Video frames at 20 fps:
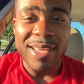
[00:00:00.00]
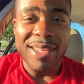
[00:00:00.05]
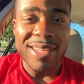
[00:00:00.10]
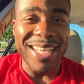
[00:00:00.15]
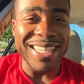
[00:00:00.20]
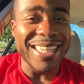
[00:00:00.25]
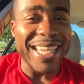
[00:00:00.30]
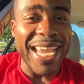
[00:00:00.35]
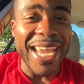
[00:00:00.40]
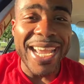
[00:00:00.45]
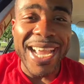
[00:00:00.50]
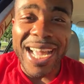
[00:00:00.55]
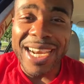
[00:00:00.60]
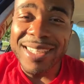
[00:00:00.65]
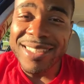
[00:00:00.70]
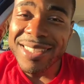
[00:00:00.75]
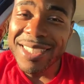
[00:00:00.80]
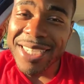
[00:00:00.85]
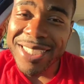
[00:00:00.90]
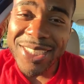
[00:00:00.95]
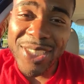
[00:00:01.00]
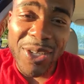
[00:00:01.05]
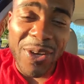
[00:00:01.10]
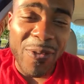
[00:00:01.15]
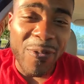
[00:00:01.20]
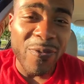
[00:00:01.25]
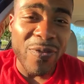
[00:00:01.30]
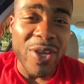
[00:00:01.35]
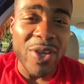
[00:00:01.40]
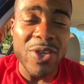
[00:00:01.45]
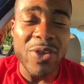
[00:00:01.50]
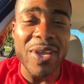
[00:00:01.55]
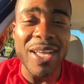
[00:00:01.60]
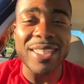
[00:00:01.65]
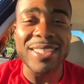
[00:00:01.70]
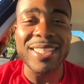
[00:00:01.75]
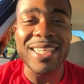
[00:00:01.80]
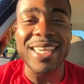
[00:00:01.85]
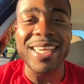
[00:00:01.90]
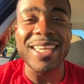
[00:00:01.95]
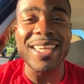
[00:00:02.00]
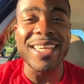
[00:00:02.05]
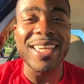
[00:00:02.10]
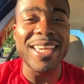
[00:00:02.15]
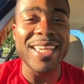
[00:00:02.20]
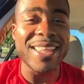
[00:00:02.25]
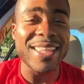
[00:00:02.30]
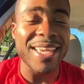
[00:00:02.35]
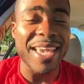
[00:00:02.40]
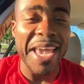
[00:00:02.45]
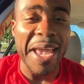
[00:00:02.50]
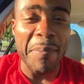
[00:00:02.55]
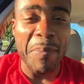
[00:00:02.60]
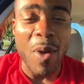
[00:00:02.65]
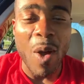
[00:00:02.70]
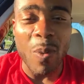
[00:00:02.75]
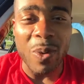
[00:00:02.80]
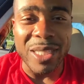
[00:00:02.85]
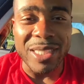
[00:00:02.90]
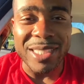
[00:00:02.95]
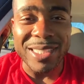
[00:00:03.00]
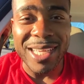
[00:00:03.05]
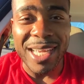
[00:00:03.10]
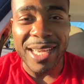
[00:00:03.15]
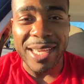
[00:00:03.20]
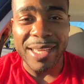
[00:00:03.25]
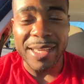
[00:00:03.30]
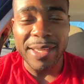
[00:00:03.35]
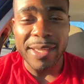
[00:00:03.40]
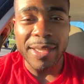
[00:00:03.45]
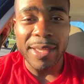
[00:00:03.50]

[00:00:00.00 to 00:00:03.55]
that they ain't got to touch you to feel you, as King Keith Camp always say.